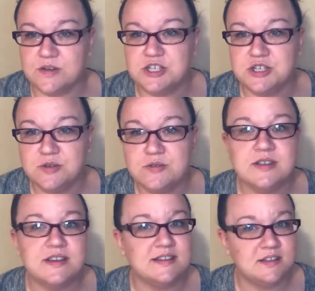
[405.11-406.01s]
which
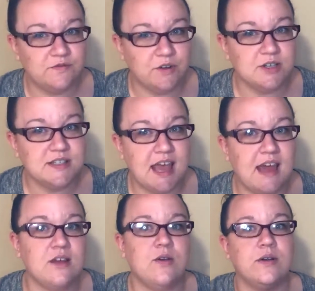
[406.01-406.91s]
usually is the first
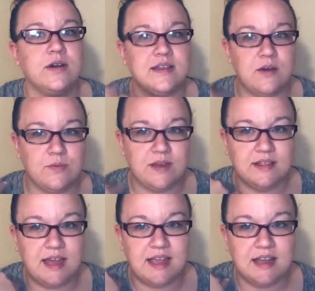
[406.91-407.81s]
category that we,
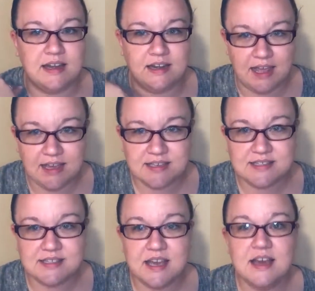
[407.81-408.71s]
like,
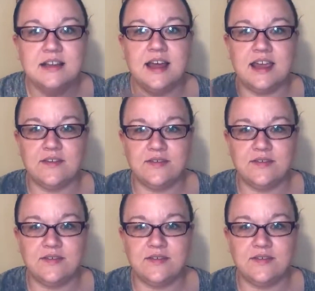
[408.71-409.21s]
nix. Like,